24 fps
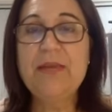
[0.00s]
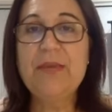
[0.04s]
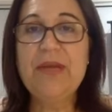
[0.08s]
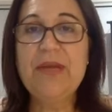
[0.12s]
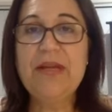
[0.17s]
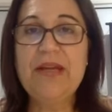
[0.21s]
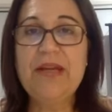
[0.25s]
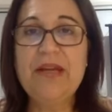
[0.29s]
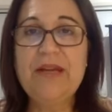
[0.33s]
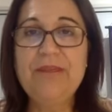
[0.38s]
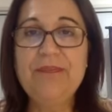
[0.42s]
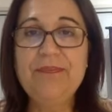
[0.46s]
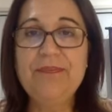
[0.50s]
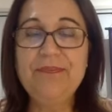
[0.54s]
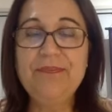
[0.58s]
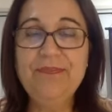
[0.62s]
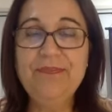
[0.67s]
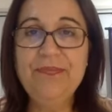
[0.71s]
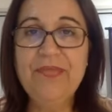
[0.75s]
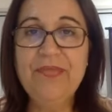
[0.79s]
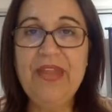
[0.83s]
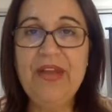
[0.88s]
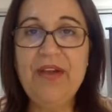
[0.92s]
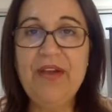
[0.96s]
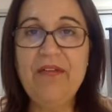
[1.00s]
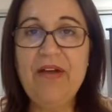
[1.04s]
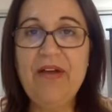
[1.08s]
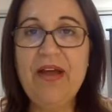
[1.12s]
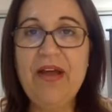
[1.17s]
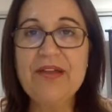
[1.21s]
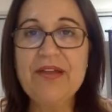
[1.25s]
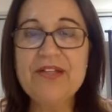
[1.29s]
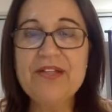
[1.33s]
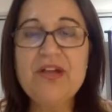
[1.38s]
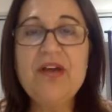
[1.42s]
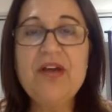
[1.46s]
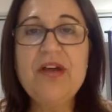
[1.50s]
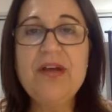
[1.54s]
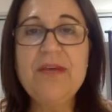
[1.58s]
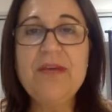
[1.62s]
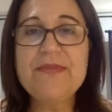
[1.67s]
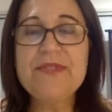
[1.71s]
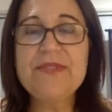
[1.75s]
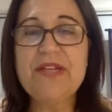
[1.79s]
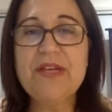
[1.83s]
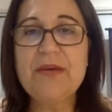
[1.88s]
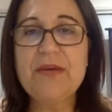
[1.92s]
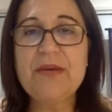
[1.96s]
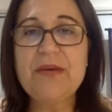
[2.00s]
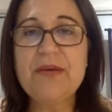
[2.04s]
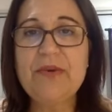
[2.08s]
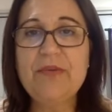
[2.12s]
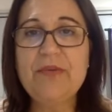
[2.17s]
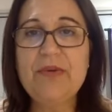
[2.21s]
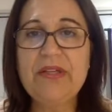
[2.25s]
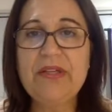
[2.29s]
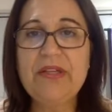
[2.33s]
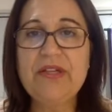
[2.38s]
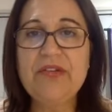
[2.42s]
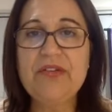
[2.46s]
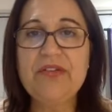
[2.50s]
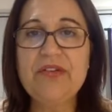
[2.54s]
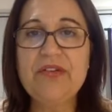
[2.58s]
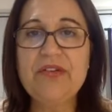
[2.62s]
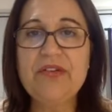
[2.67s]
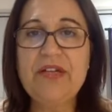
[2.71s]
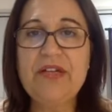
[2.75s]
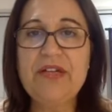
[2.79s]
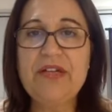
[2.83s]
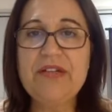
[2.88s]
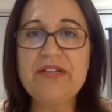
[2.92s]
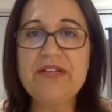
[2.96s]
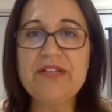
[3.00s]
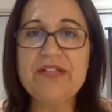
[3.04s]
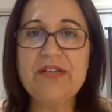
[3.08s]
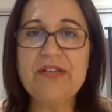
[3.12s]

But there are times that we really do need to